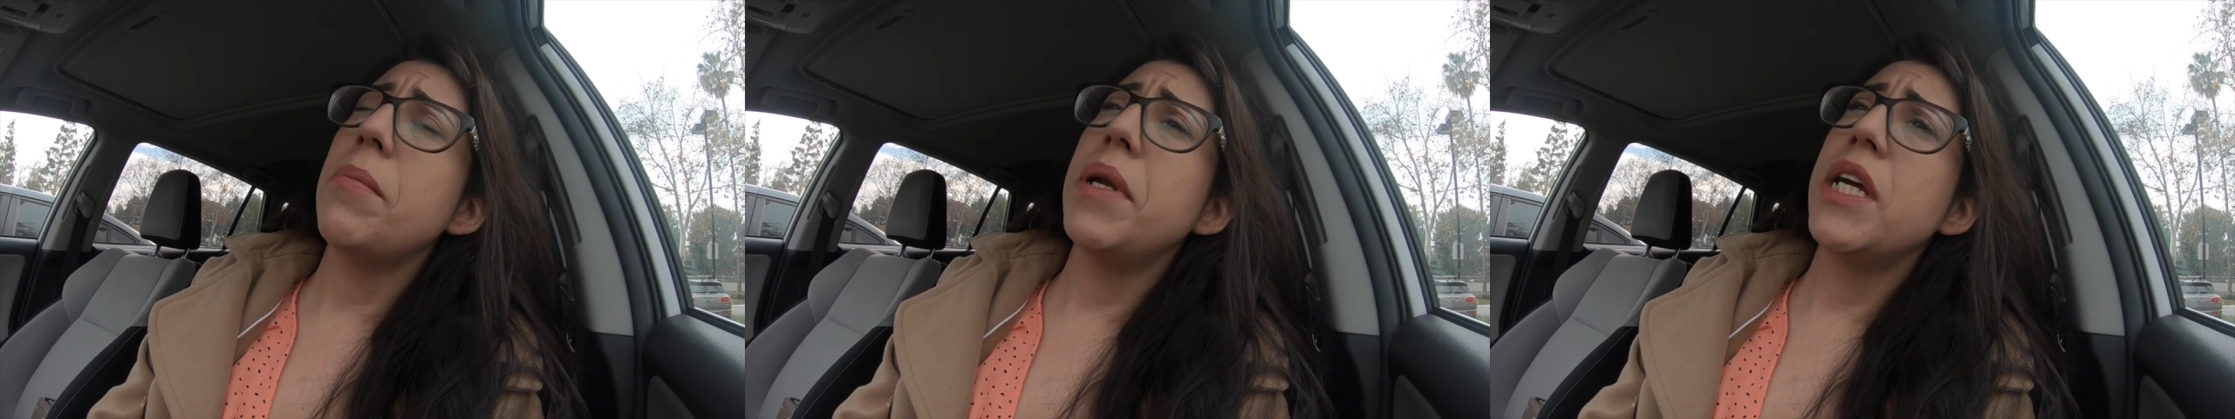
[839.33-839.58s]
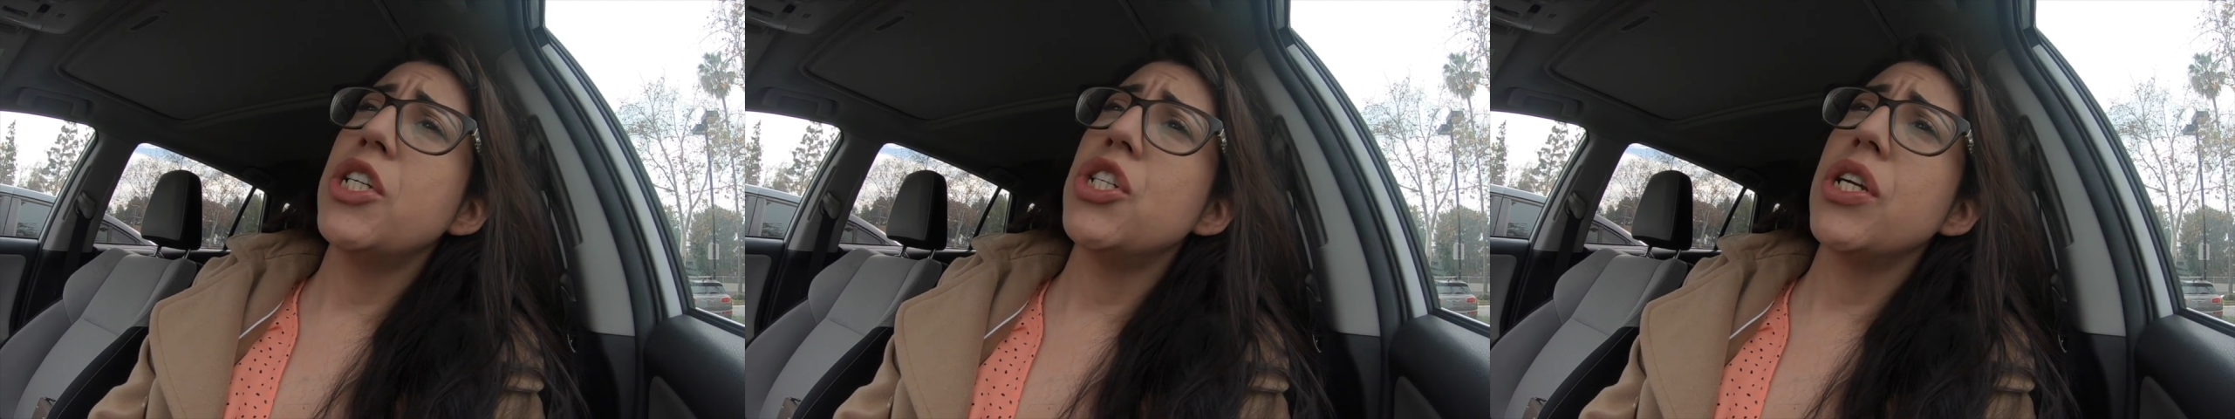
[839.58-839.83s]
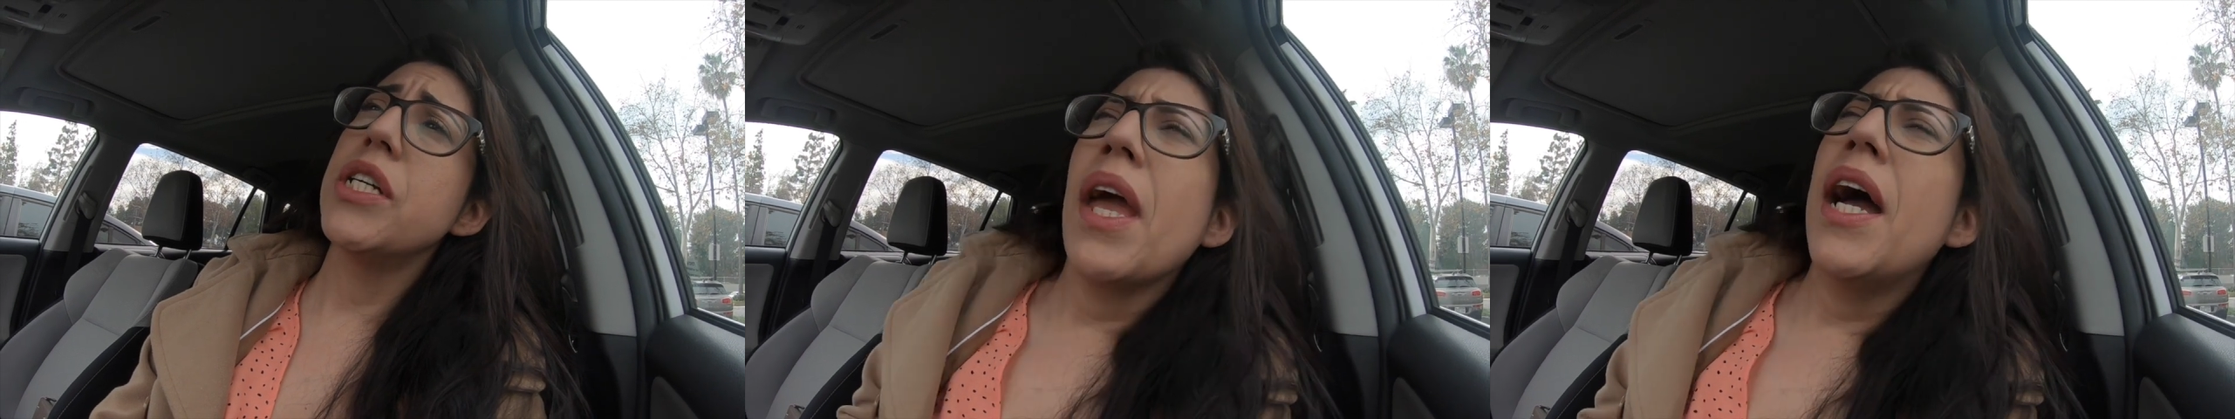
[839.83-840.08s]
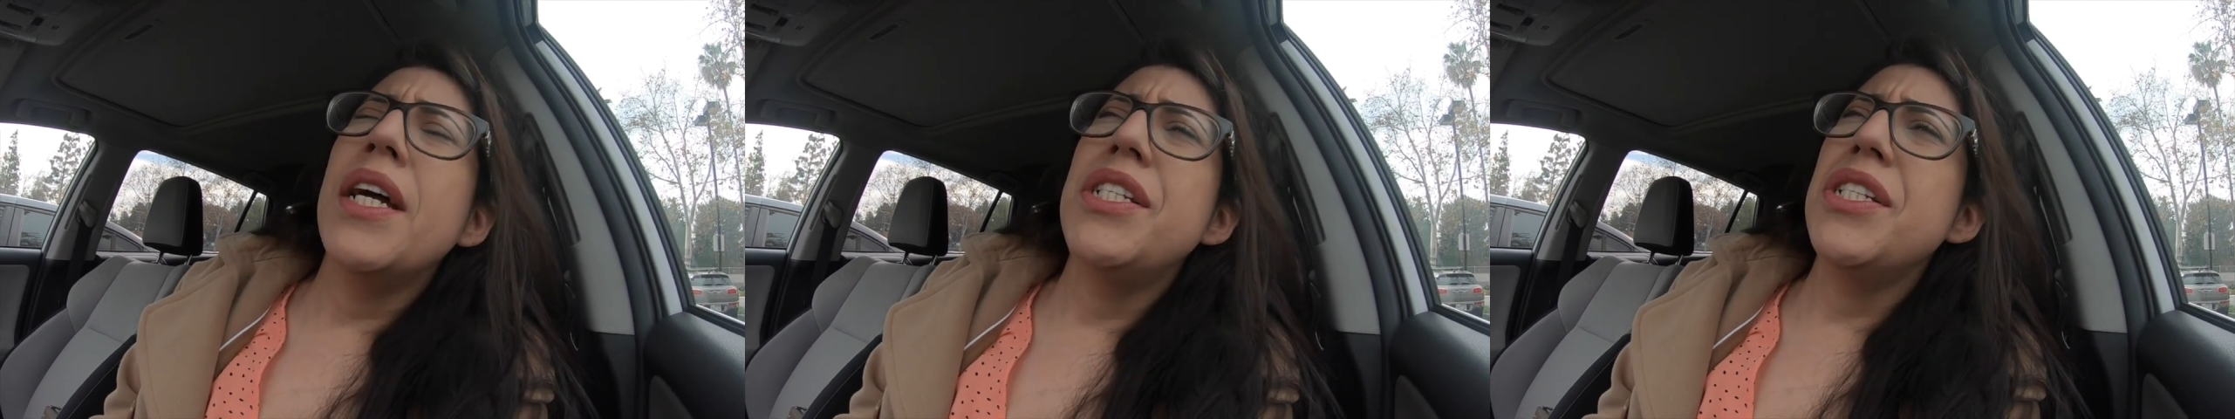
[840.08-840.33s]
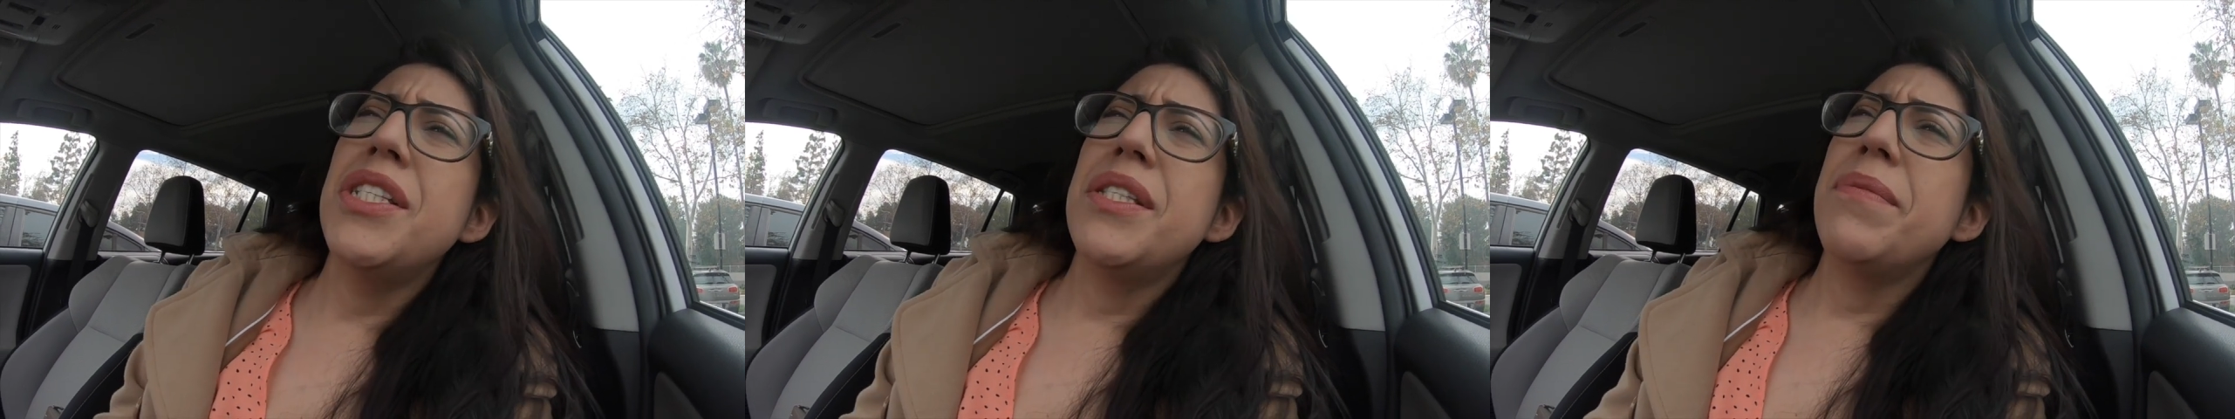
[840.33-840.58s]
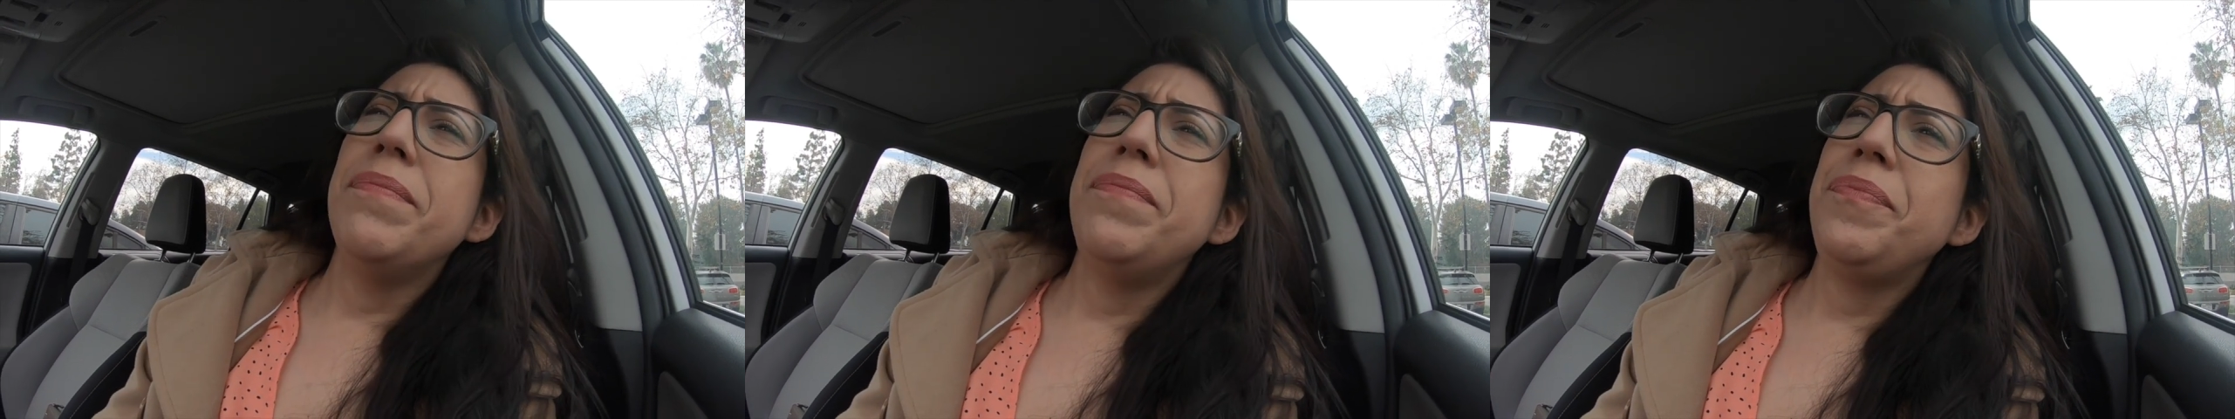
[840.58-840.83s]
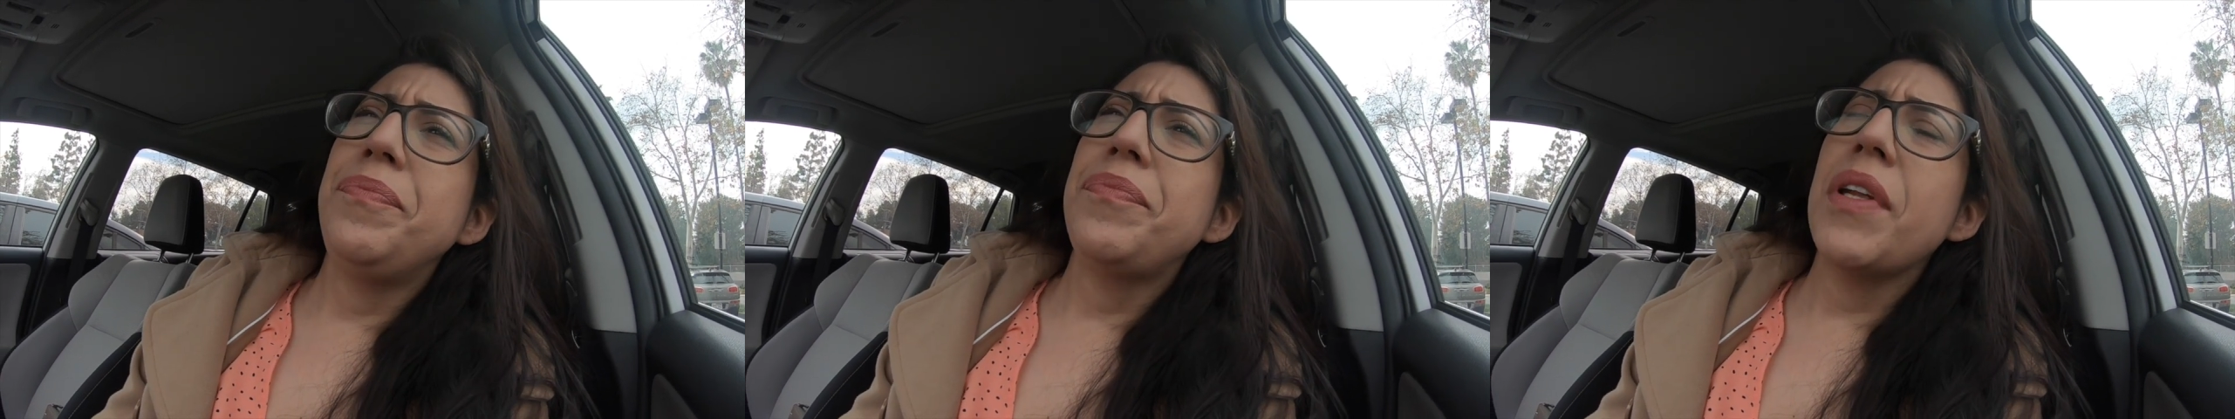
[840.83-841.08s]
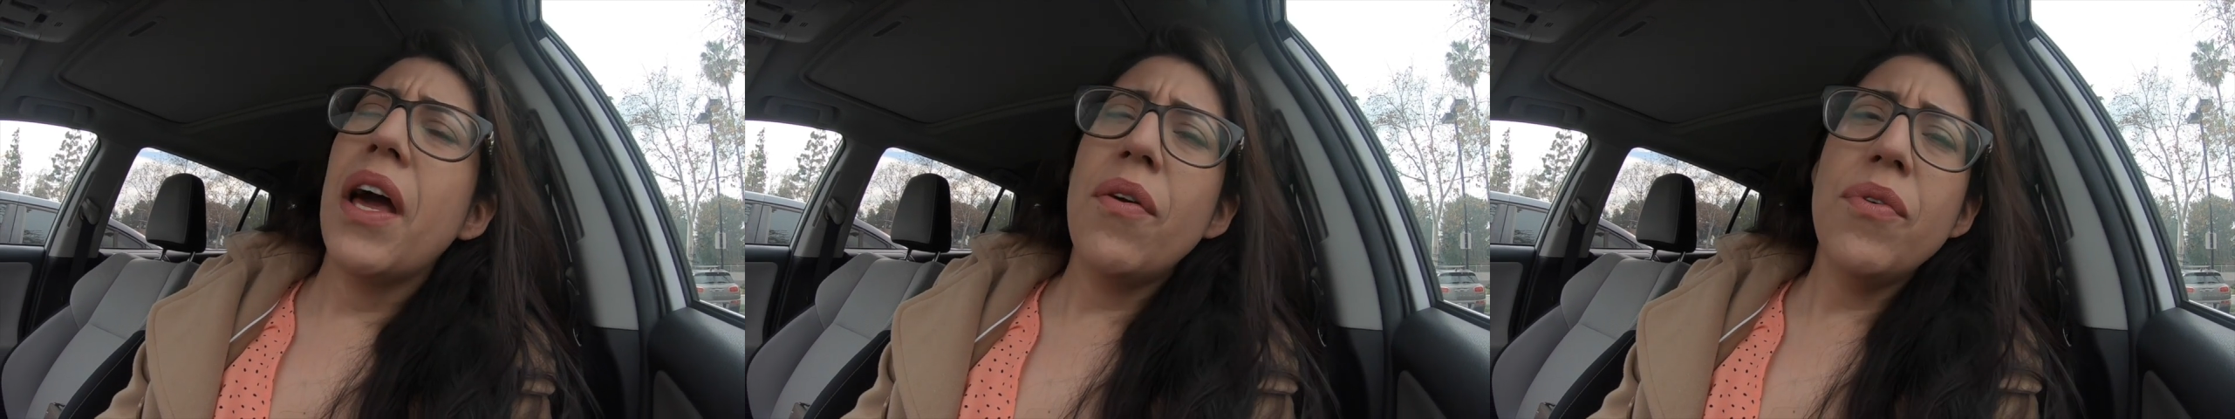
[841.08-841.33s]
medication because I just
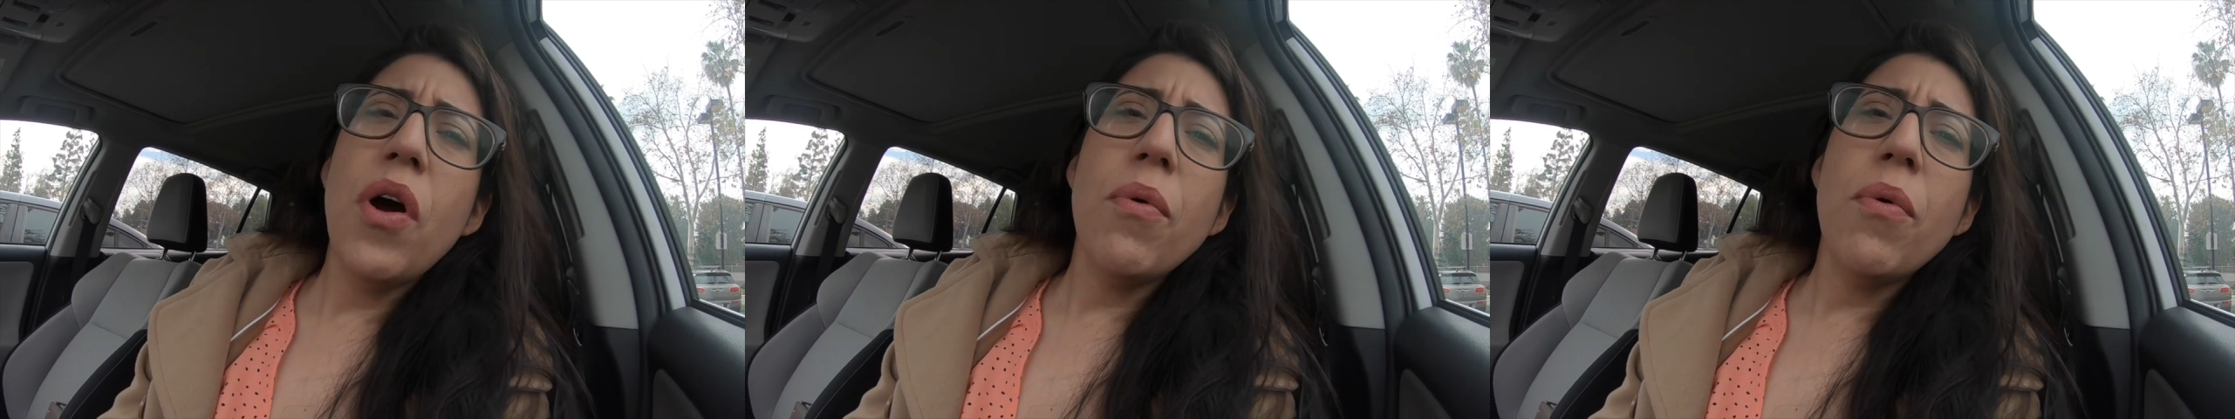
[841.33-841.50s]
I don't know.